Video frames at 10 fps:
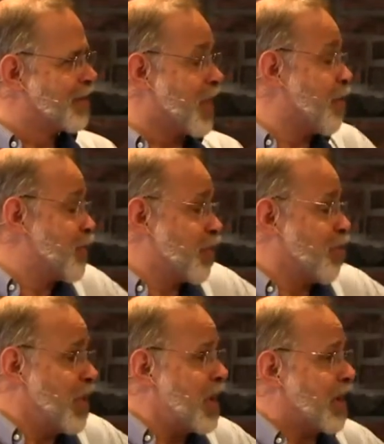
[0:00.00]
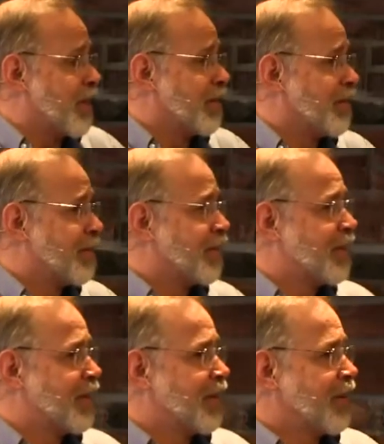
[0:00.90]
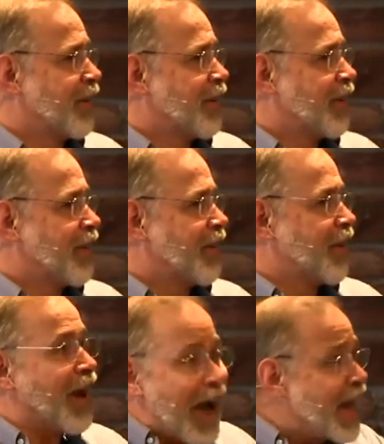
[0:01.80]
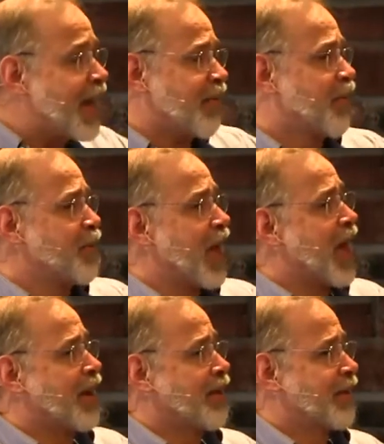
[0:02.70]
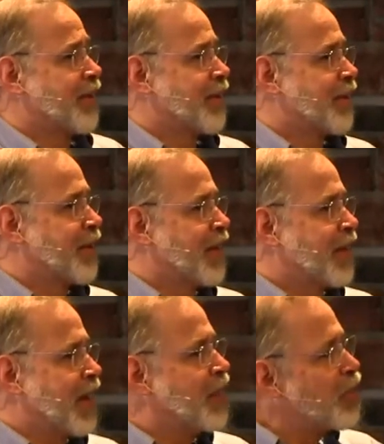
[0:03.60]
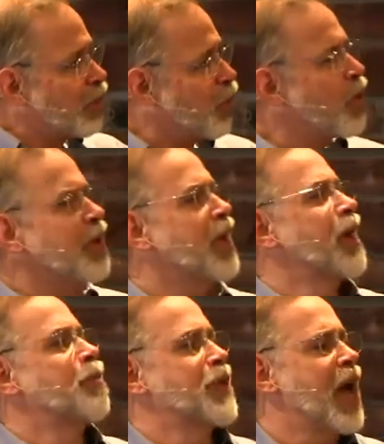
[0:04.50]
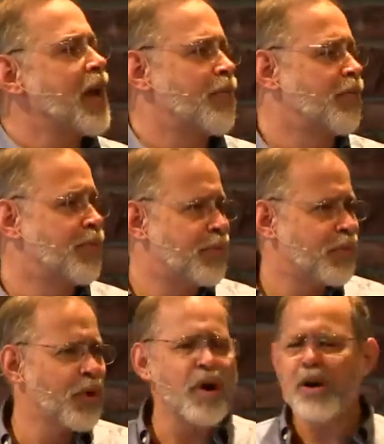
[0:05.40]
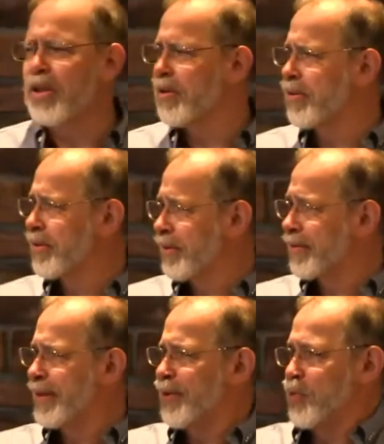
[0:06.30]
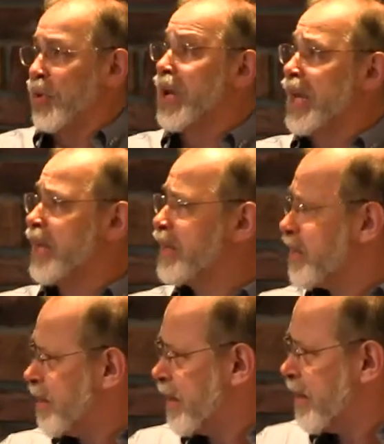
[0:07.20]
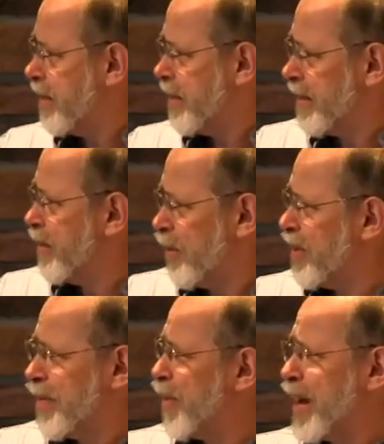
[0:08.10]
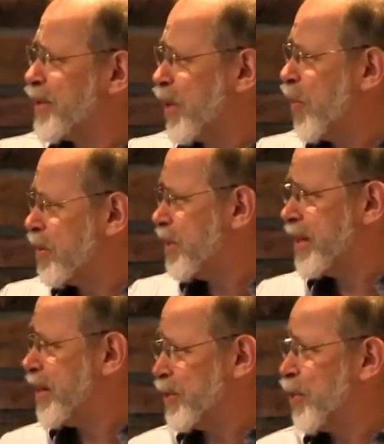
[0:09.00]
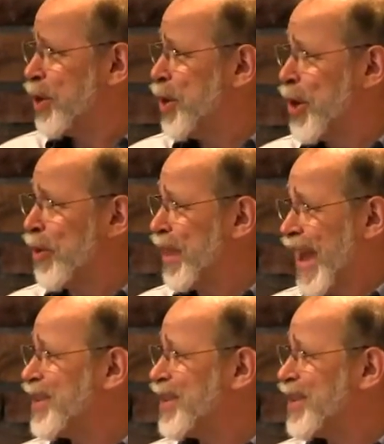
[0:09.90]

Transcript: Chapter 3, they're hiding from God. And the Lord comes, Adam, where are you? He knows where he is. The Lord never asks a question he doesn't already know the